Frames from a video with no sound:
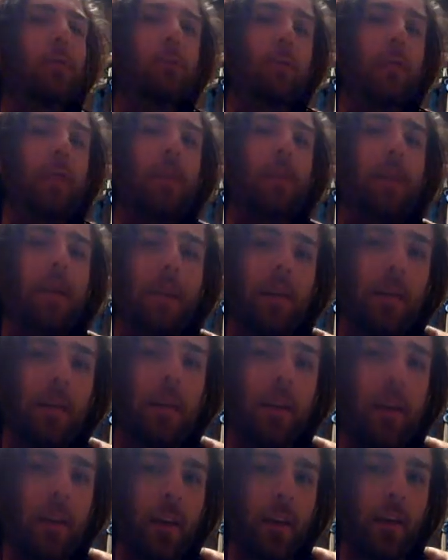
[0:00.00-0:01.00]
to be?
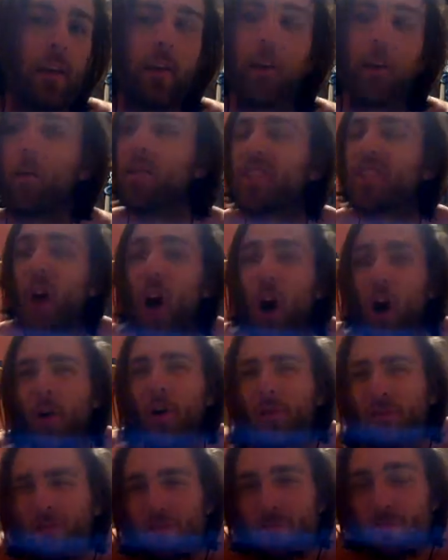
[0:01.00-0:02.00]
You know, it's
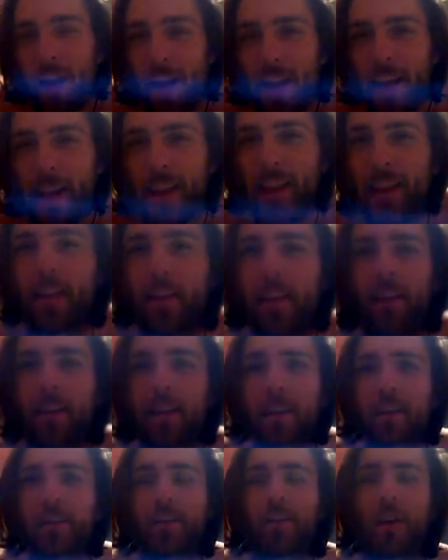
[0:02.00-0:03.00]
all right here.
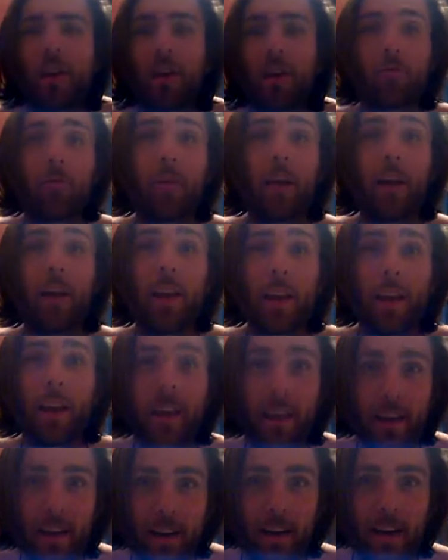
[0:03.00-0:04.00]
It's all right
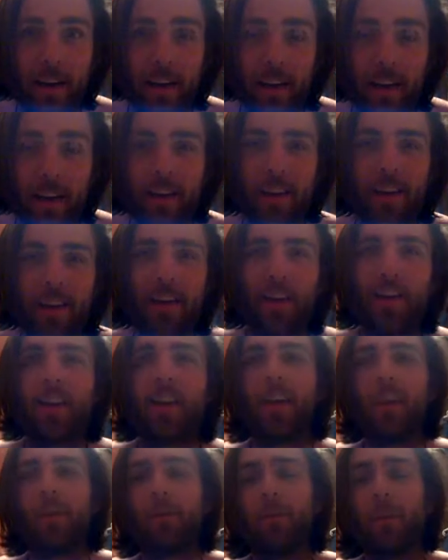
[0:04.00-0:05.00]
here.
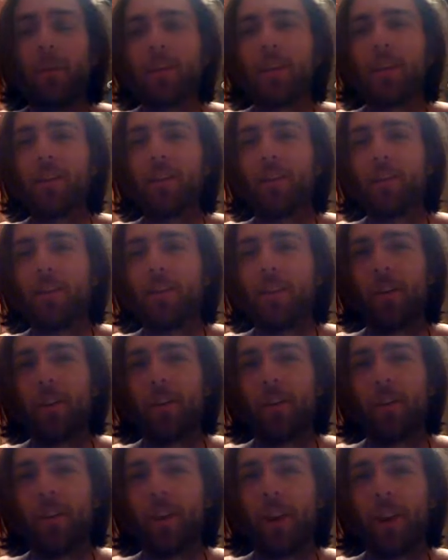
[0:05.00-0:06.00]
and we just have to
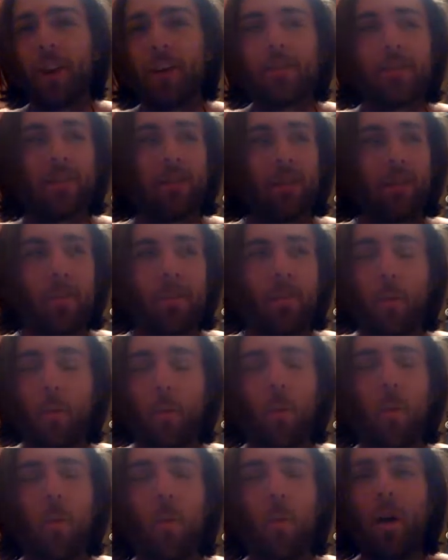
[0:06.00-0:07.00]
figure it out. It's a
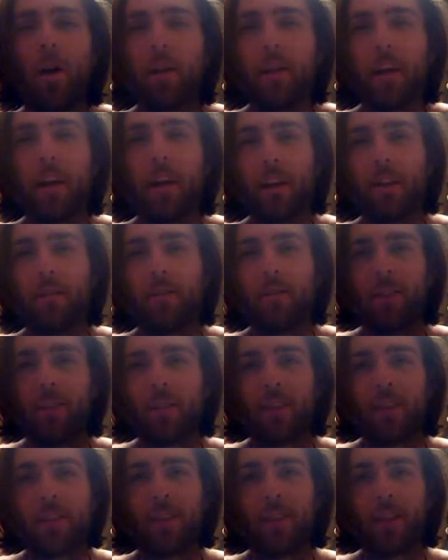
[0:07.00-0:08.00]
one hell of a
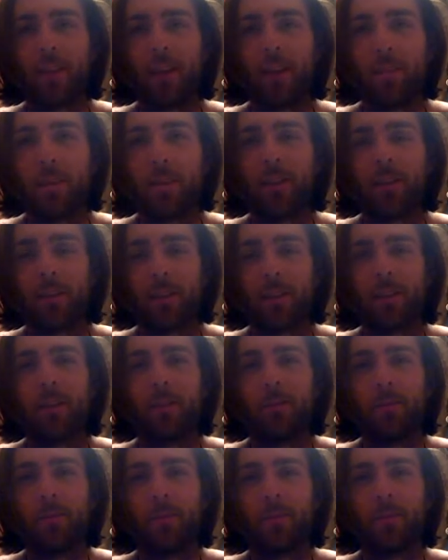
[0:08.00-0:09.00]
jigsaw puzzle.
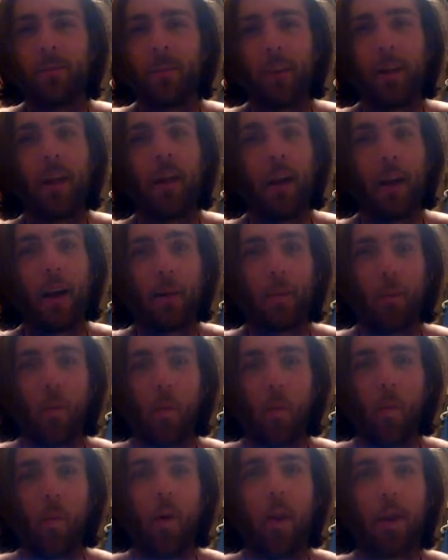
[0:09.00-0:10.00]
I'm,
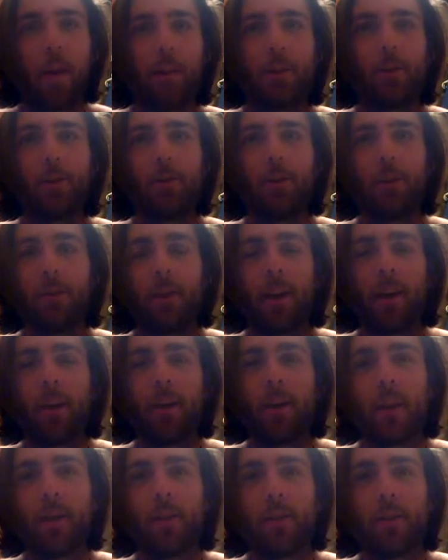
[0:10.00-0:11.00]
I'm way into it right
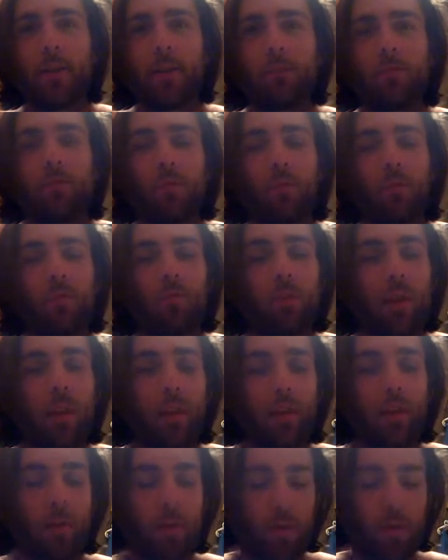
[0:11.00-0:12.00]
now. It's
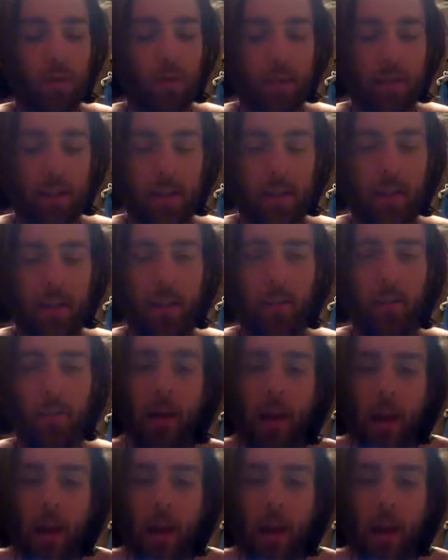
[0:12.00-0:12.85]
pretty cool to see